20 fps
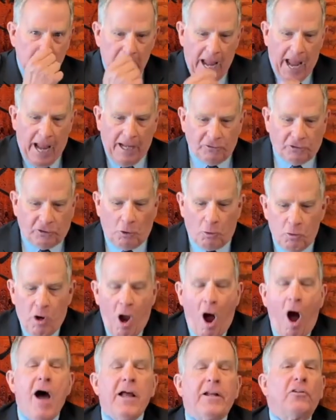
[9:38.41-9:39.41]
And so
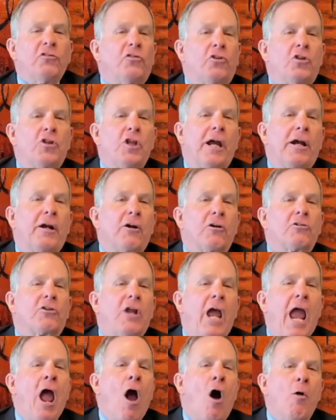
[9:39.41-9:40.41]
God is there
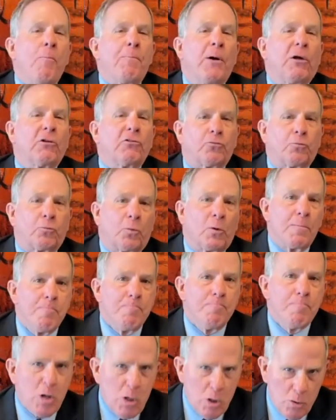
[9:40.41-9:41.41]
to help us
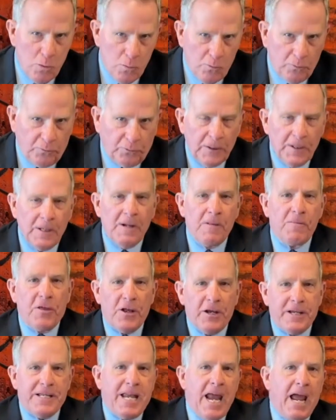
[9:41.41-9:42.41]
remove
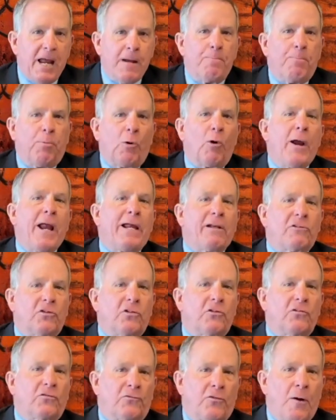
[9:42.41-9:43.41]
the dead
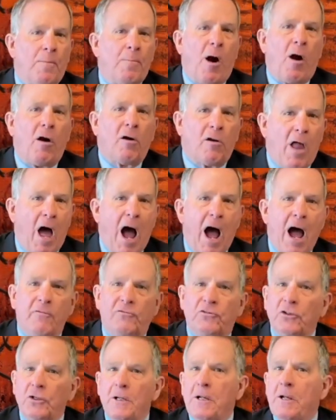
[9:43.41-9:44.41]
branches from our
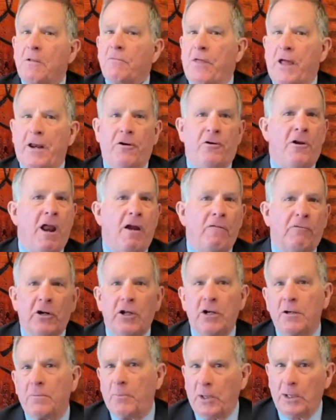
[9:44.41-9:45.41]
lives that are never
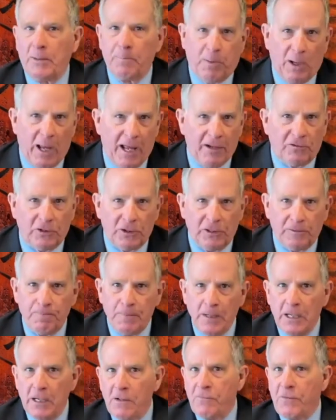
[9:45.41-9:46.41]
going to bring blessing.
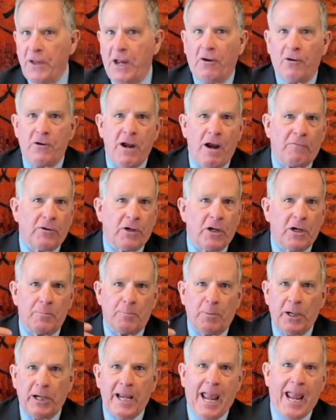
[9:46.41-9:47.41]
They are never going to
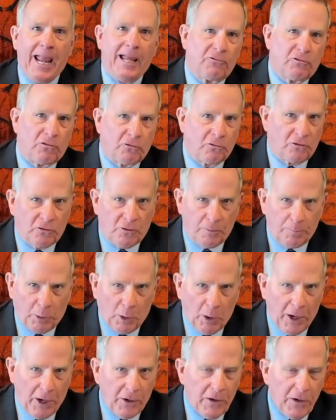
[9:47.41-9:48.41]
bring answers to
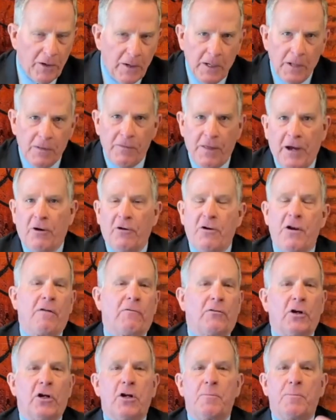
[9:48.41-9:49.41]
prayer. They are
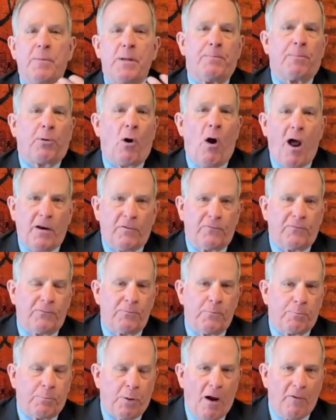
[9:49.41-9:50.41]
never going to be
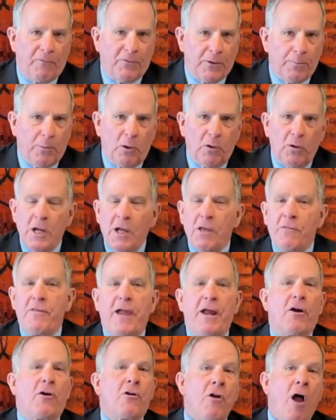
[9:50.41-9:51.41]
profitable.
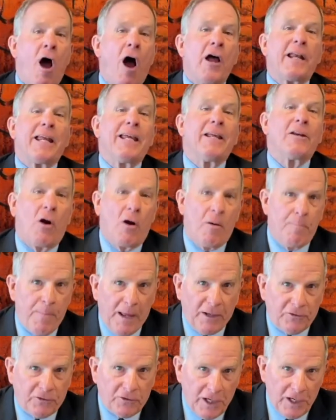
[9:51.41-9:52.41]
They are not in our
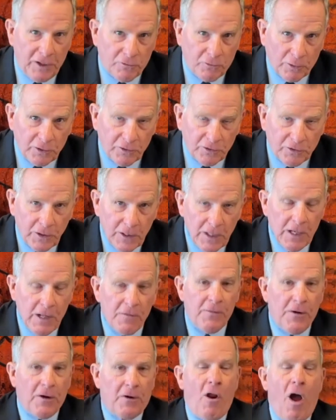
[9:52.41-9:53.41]
best interest.
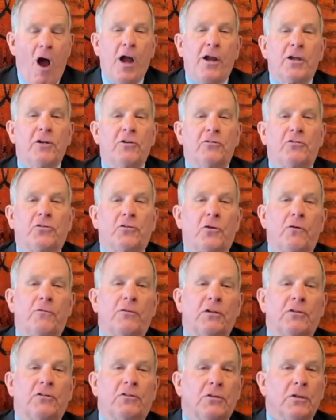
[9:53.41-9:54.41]
They're not going to
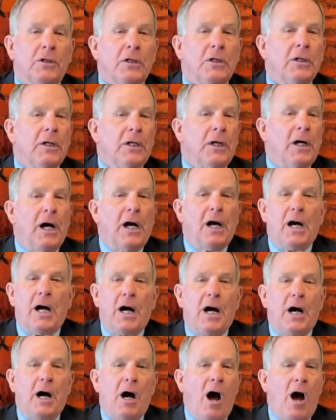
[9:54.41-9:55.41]
serve us
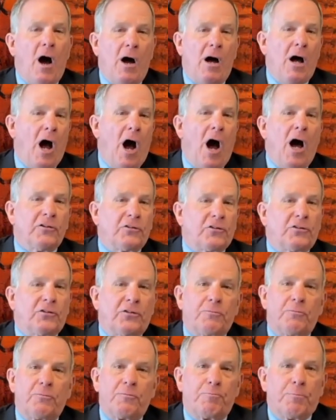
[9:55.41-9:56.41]

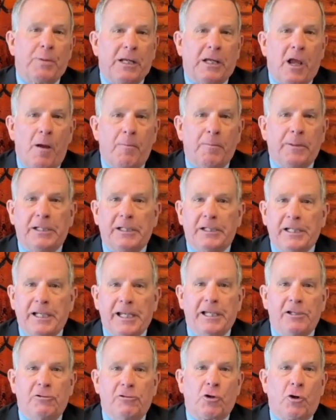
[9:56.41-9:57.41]
us becoming
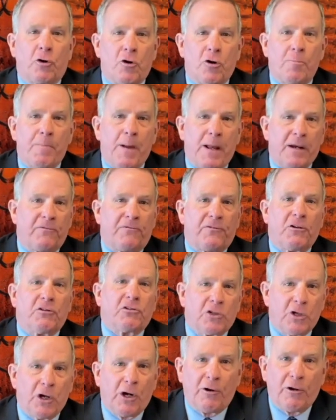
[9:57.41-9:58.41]
eternal
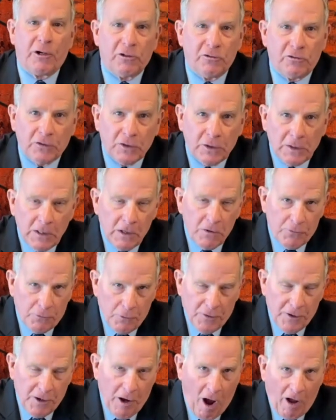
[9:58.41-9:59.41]
beneficiaries through
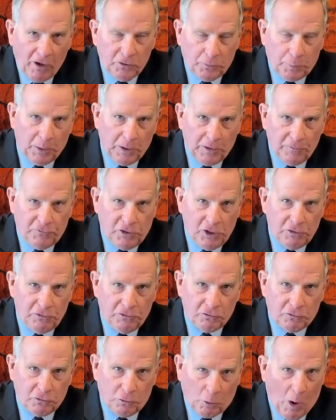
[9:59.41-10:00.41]
the gospel of
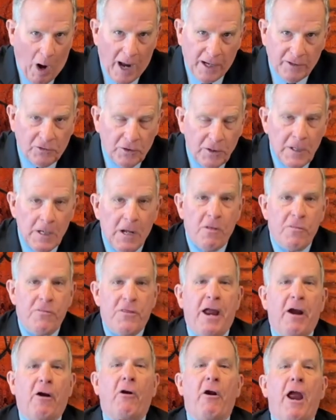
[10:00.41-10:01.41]
Jesus Christ.
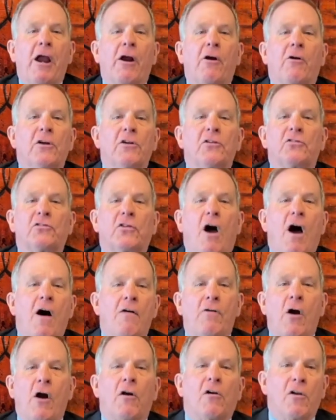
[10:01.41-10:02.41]
They are areas
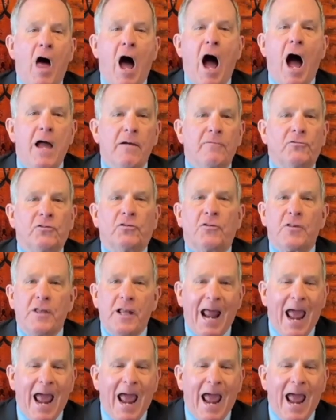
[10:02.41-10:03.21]
of our lives that